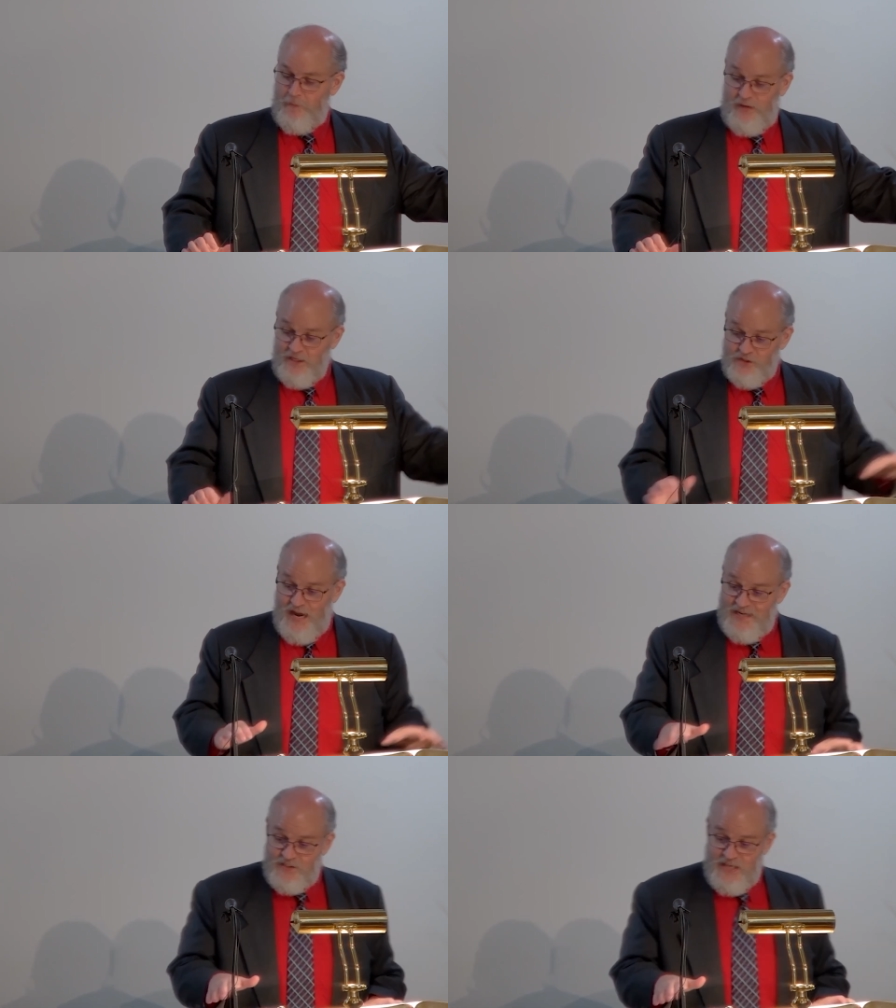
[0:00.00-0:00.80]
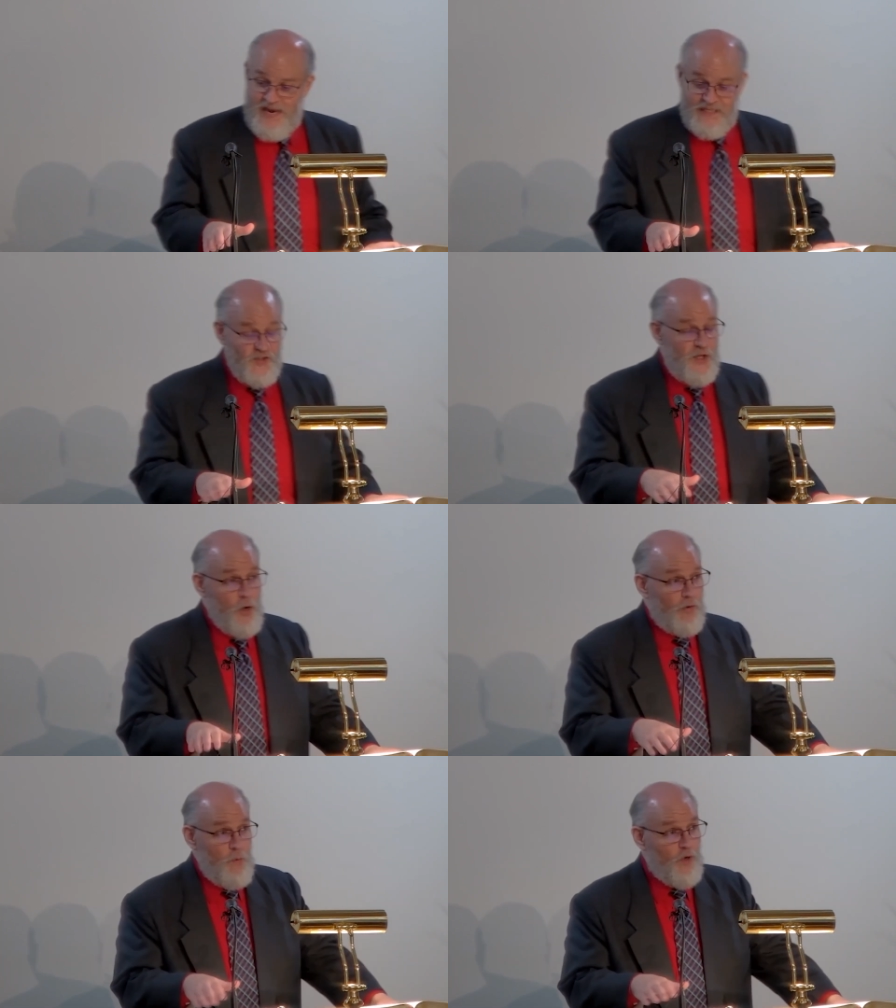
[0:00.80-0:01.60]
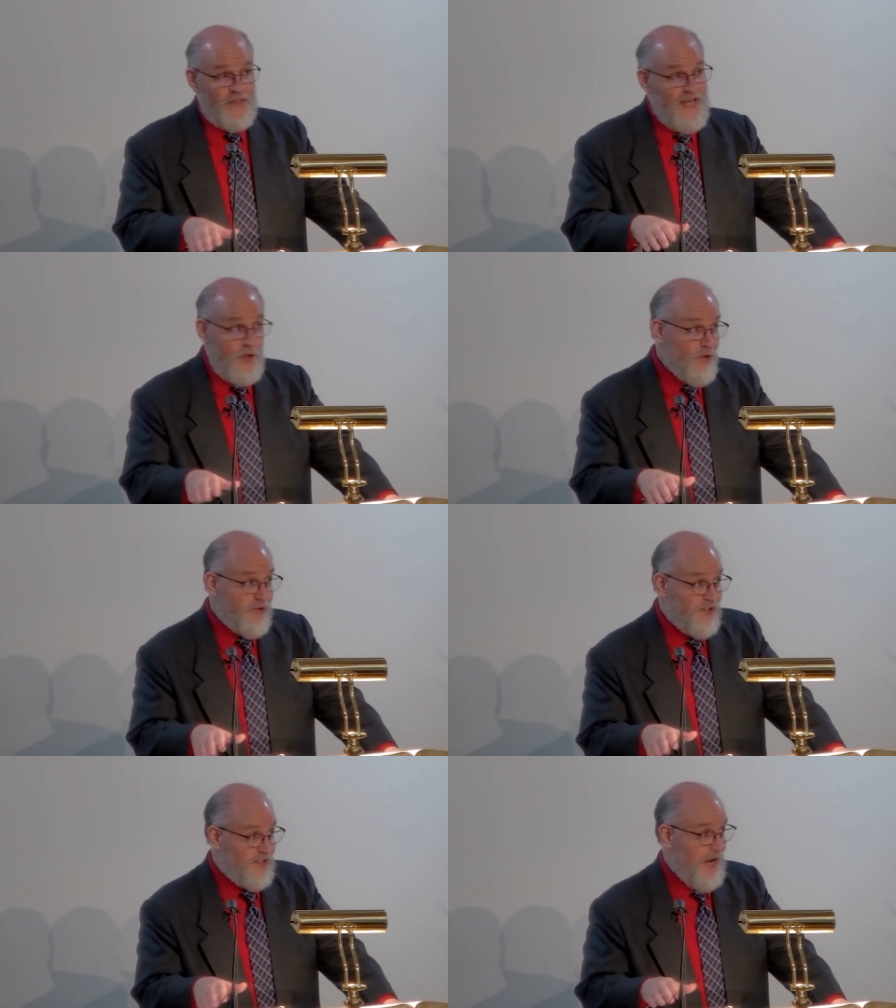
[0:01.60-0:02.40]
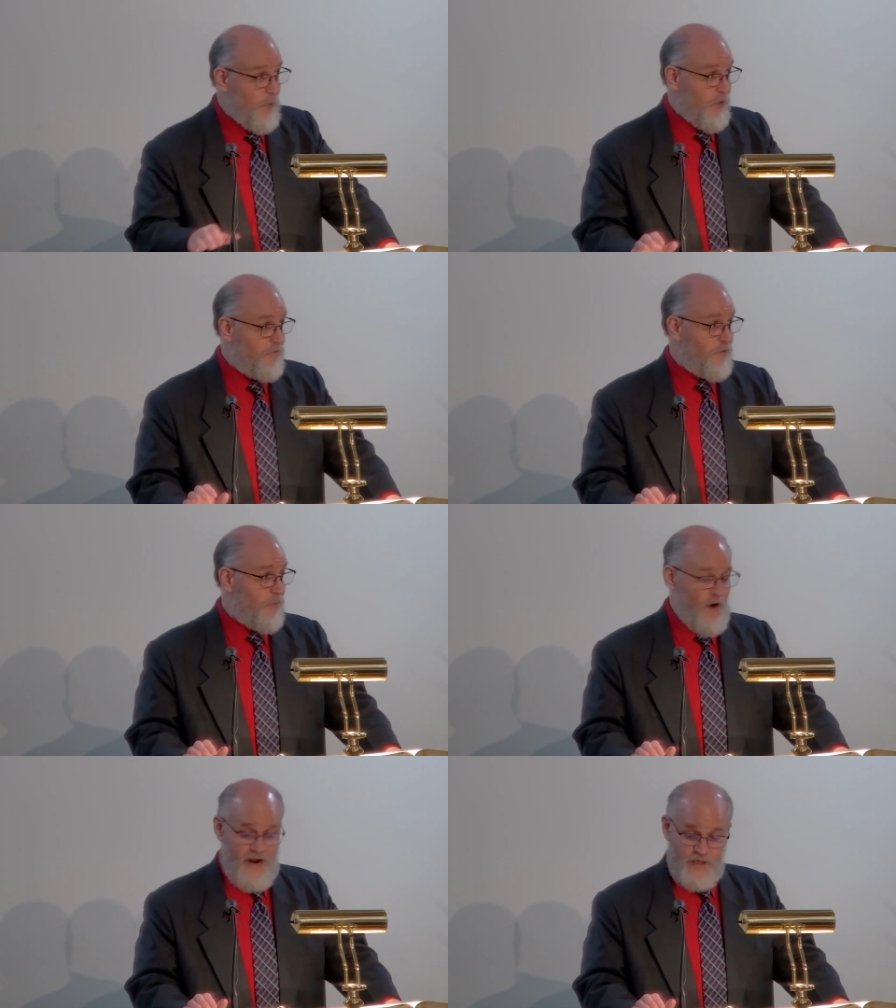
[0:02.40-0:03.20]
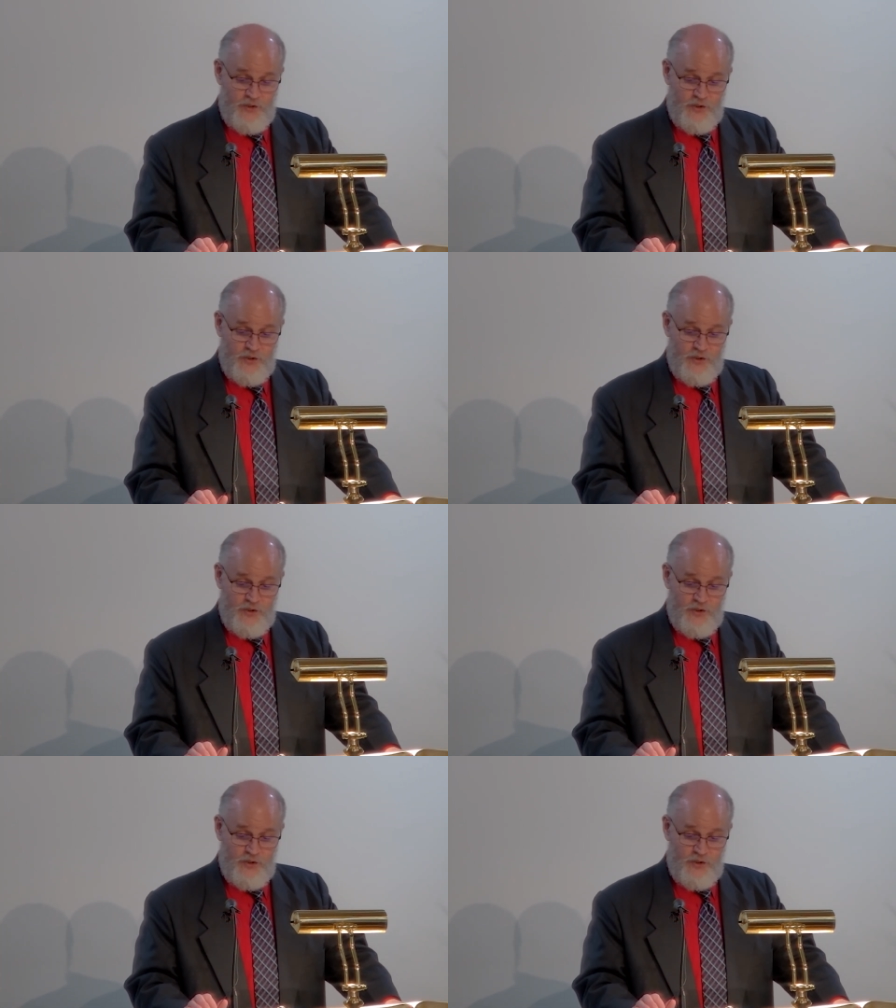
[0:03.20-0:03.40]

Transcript: Because Isaiah is the only one that uses that word for branch.